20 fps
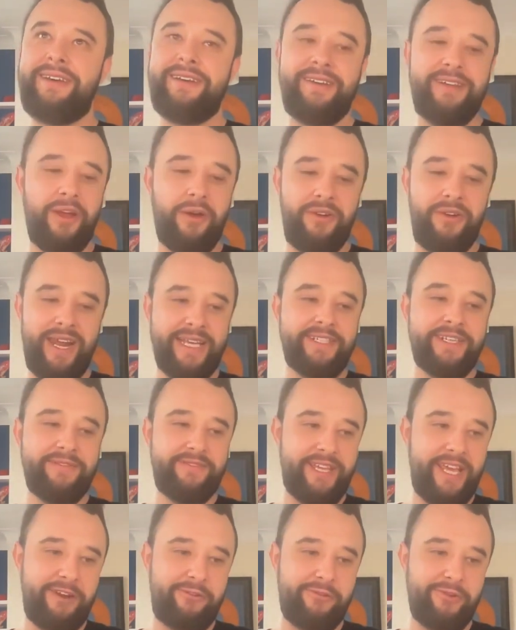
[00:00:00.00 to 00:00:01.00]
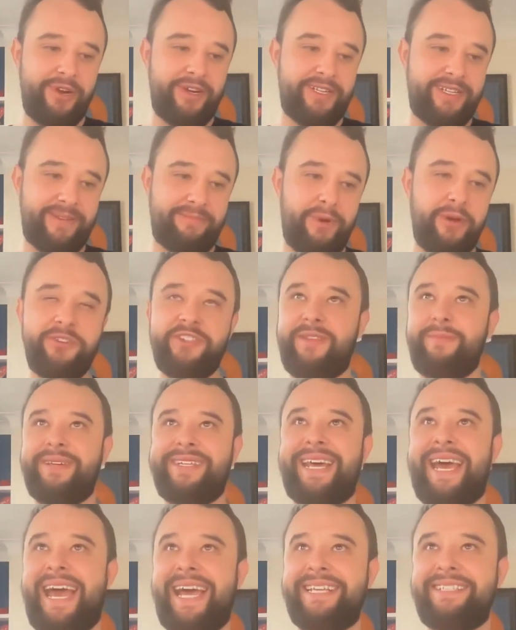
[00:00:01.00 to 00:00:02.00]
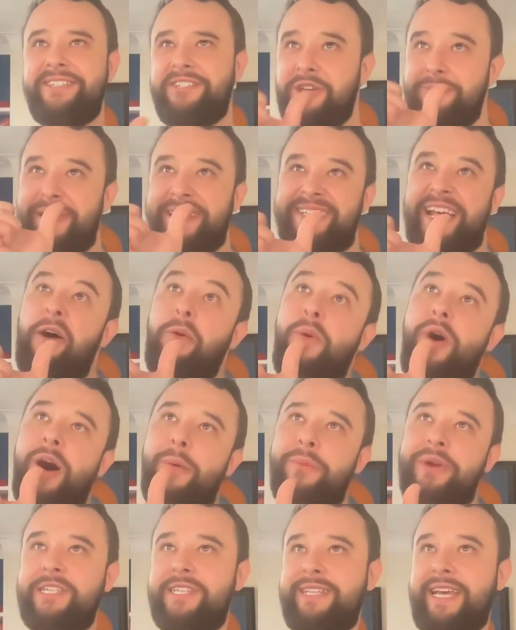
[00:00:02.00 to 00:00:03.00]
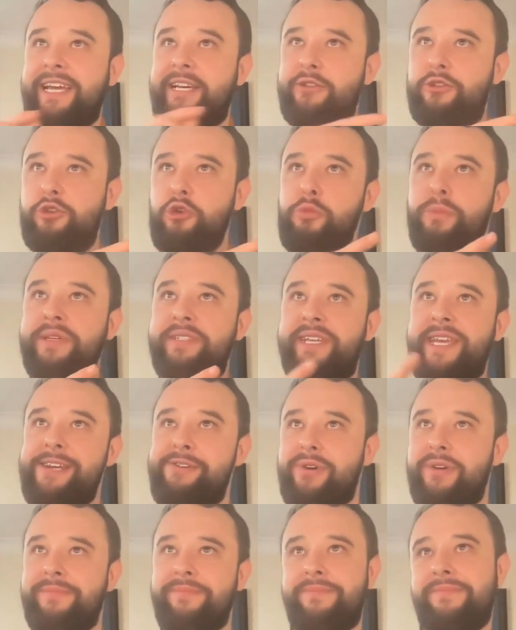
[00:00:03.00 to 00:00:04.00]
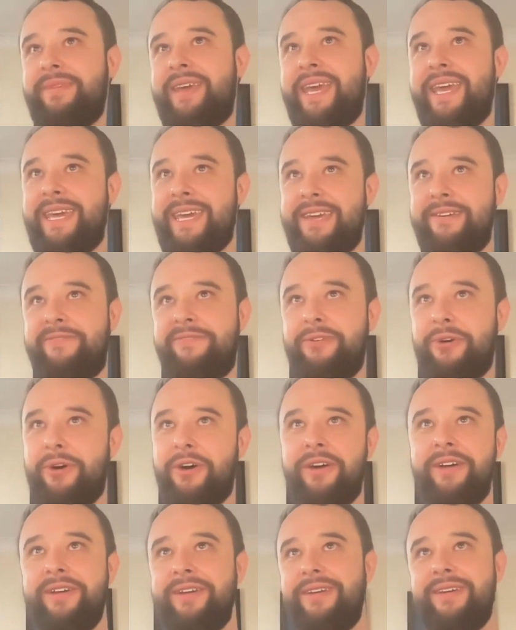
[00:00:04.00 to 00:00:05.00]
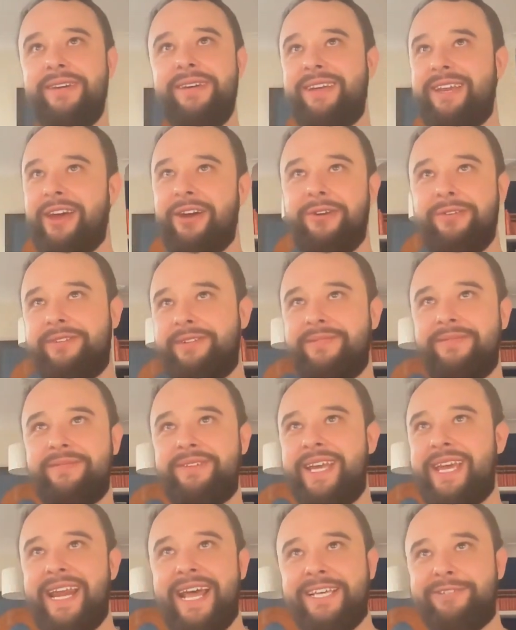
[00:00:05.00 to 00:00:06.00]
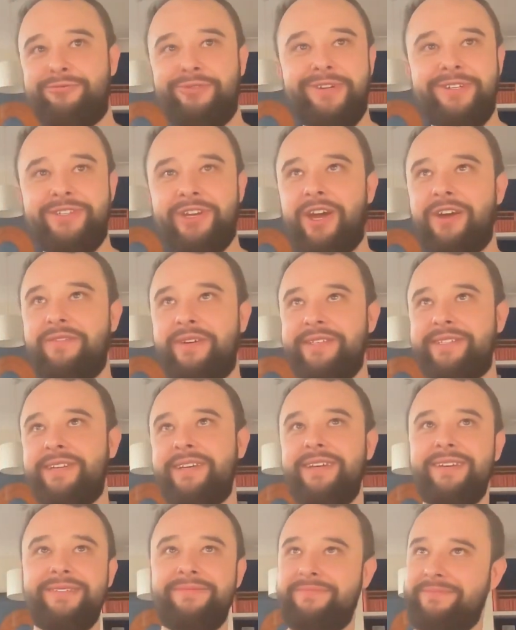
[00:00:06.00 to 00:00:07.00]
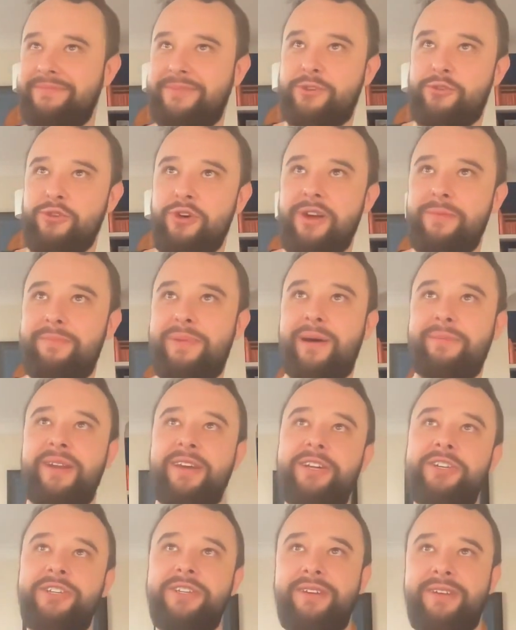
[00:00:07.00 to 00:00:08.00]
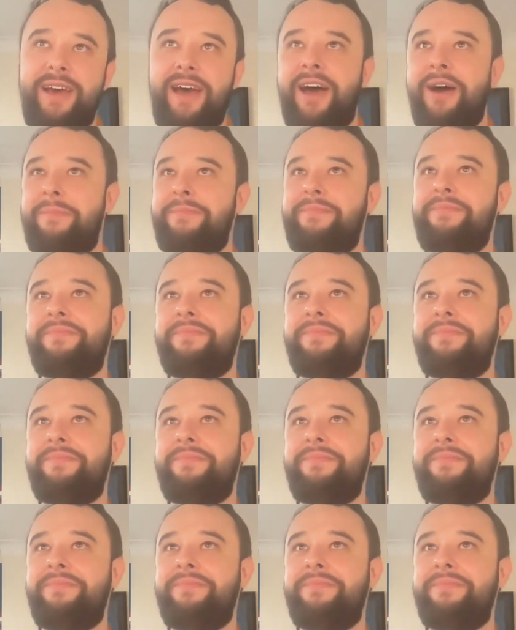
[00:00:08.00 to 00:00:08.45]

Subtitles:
list of secrets and most of them are tests, you miss that one which is like super secret key for DNS servers, screw it, publish. So